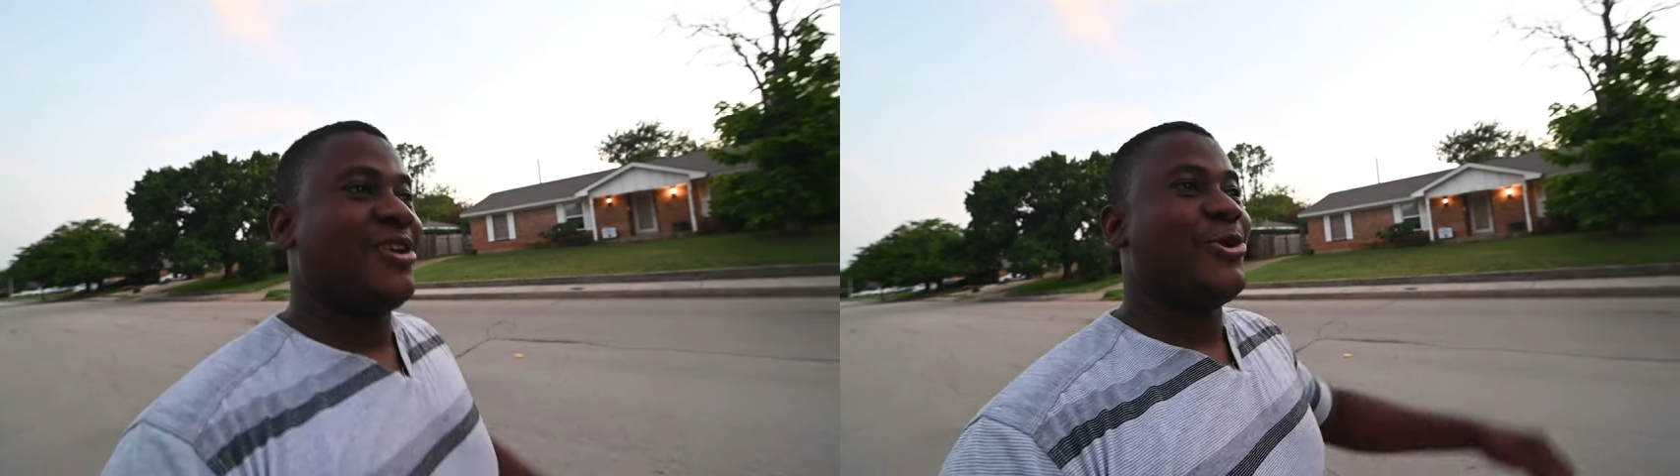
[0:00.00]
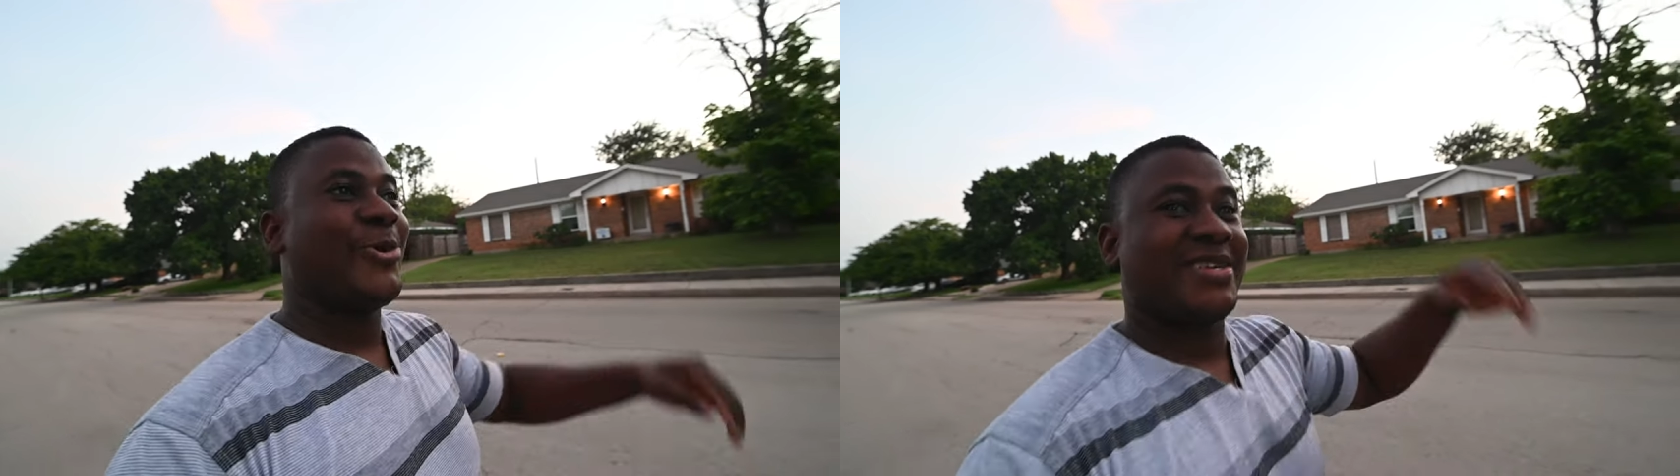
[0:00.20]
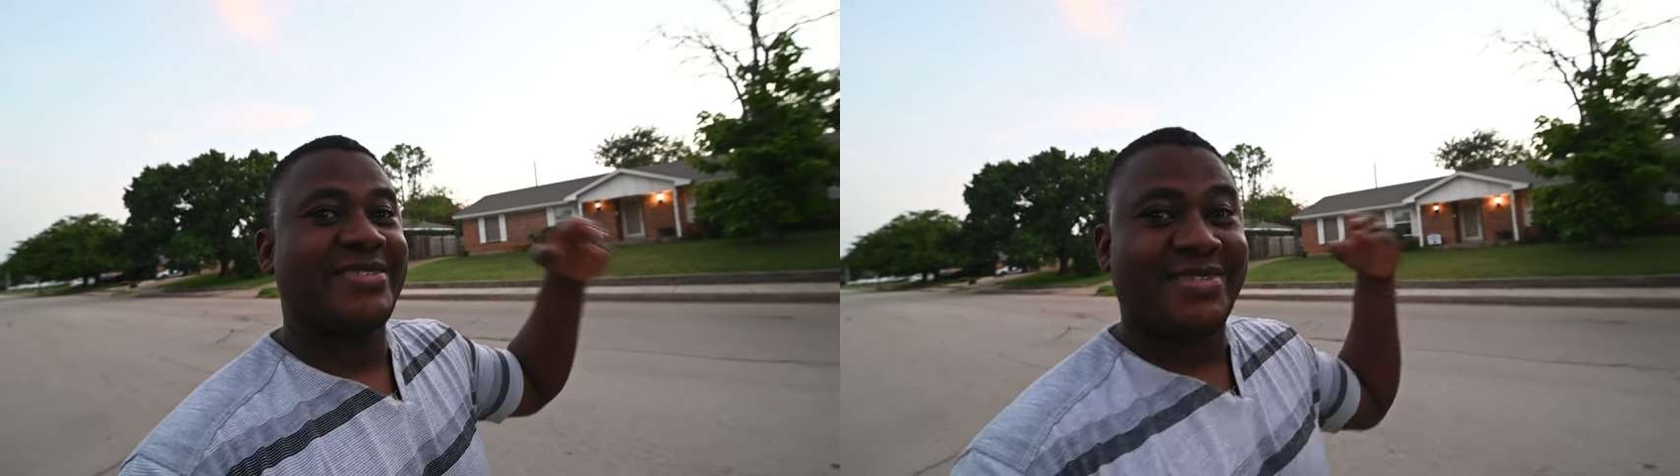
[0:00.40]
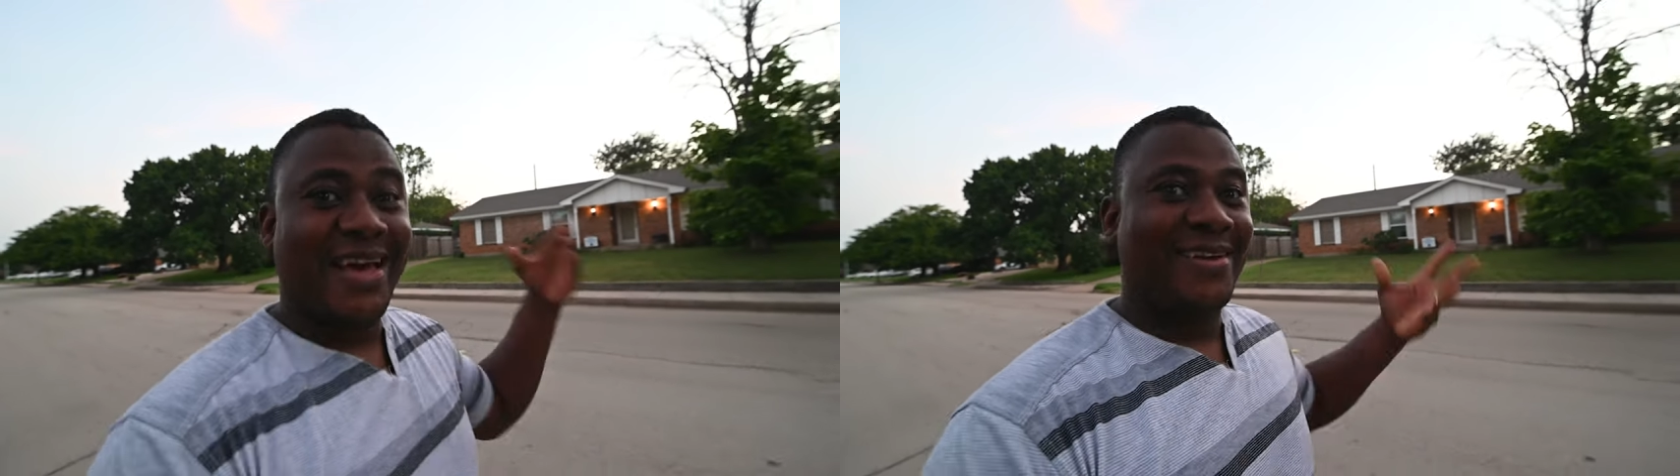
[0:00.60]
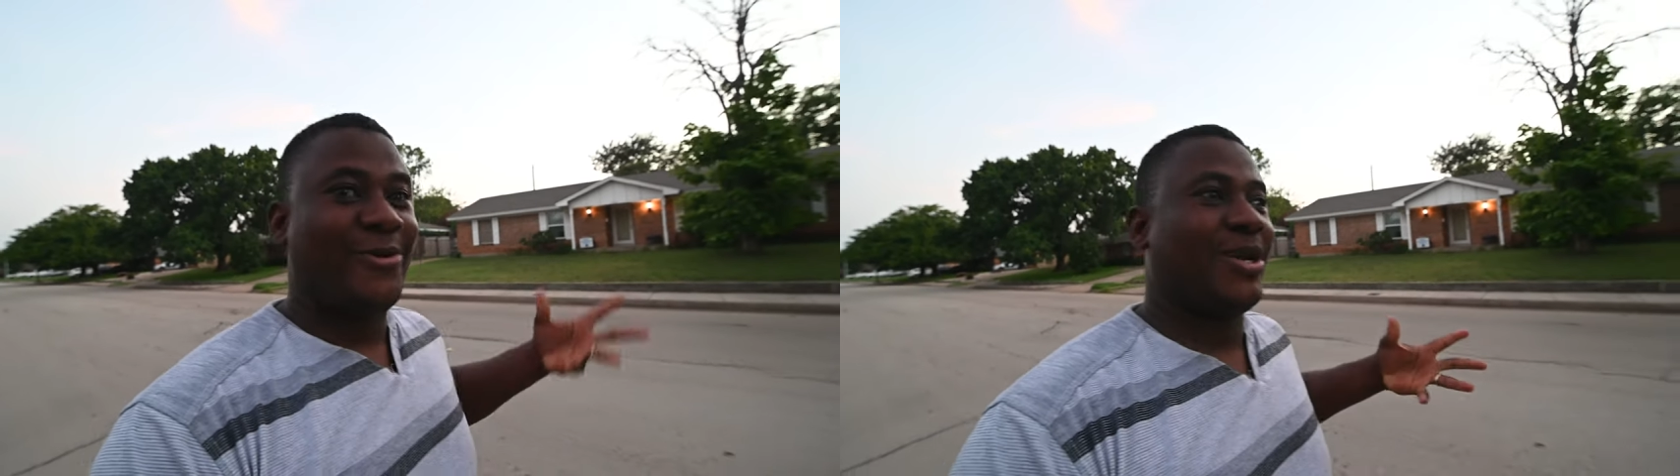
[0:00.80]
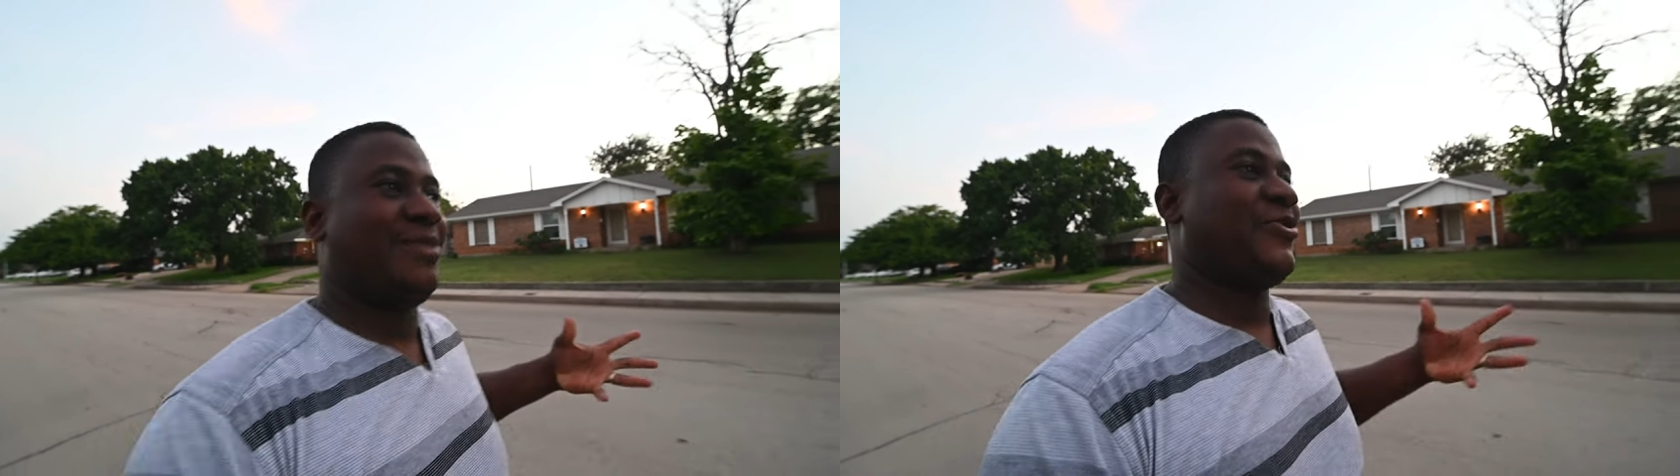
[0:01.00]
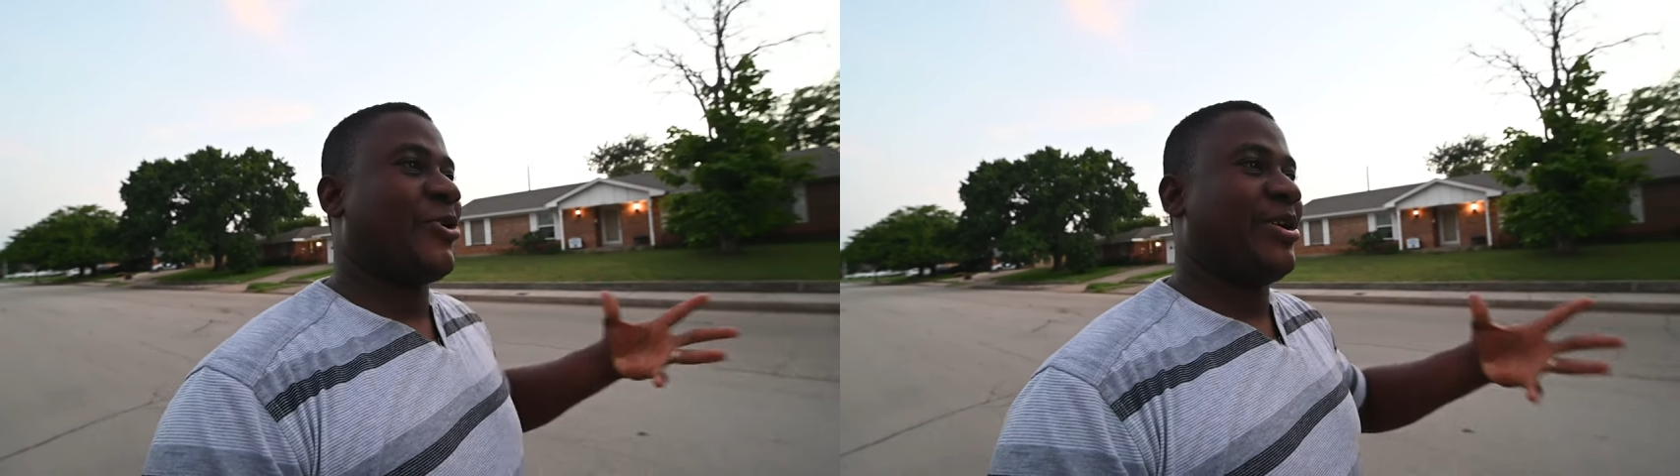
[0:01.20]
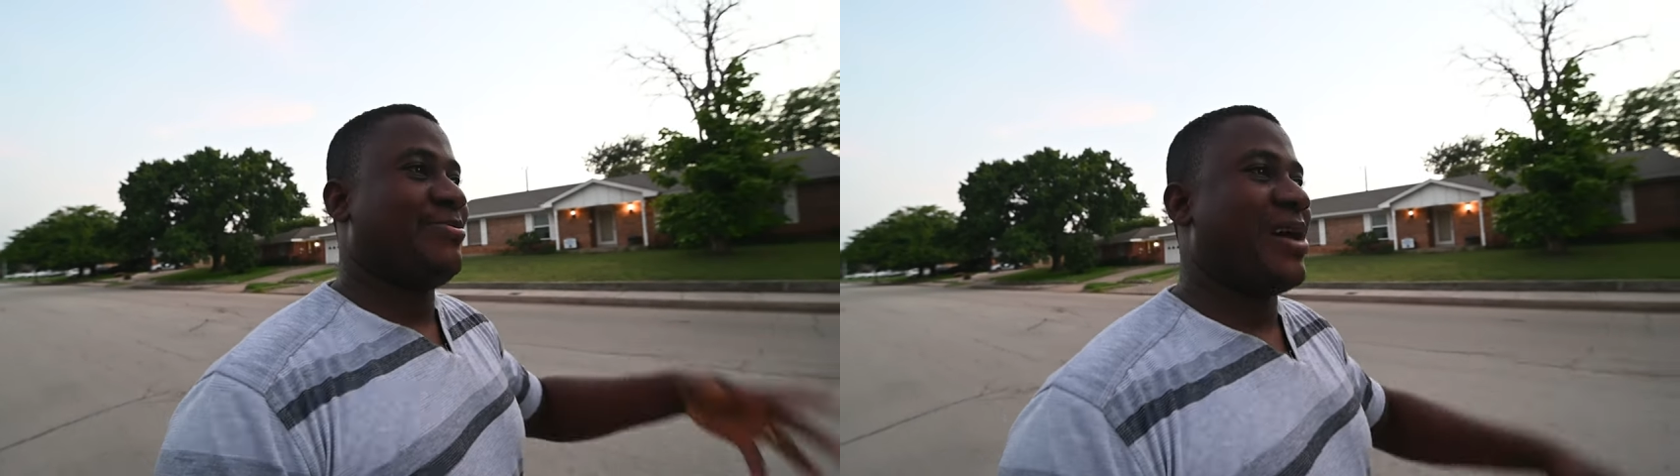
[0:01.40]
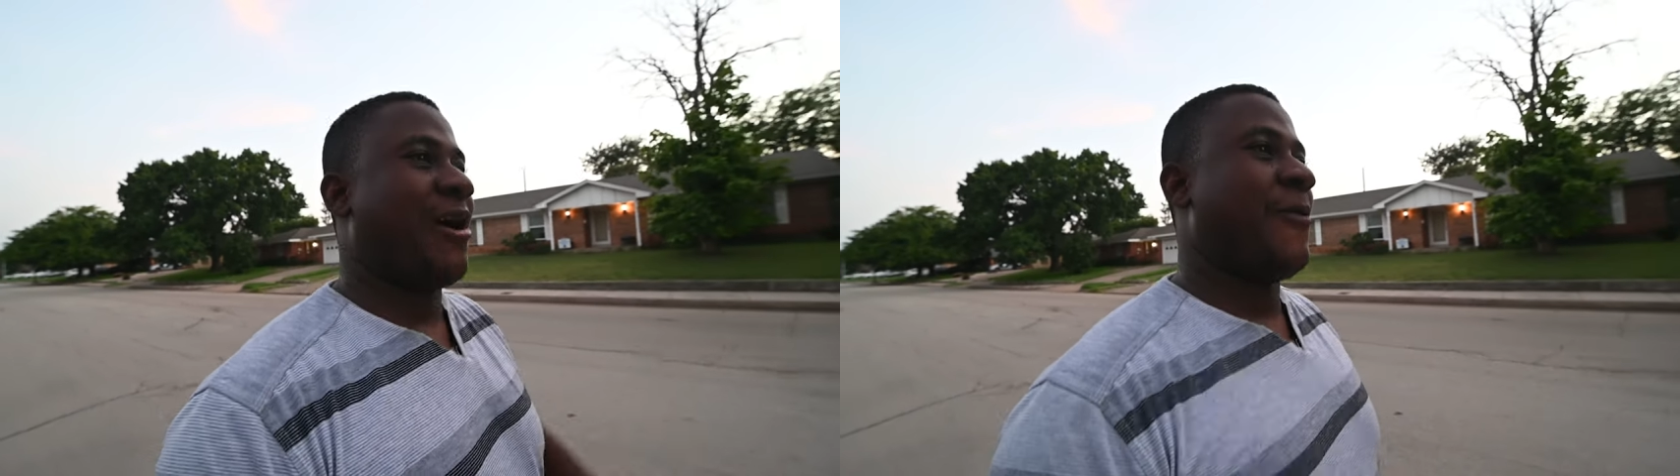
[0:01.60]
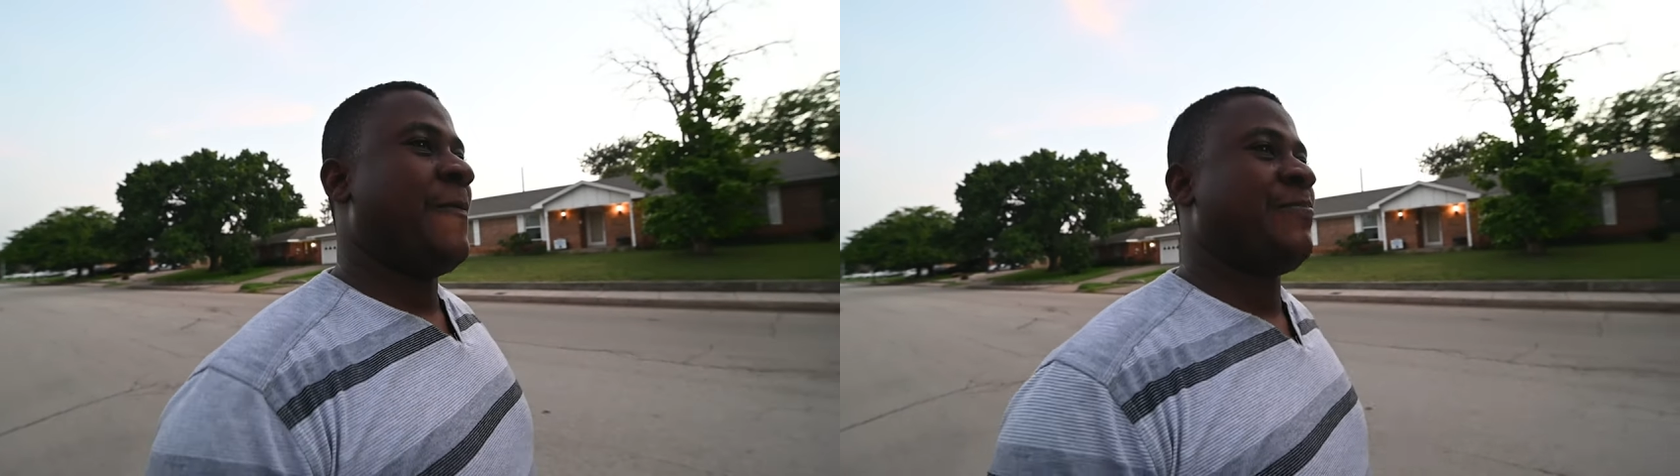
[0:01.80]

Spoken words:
know exactly what I'm talking about.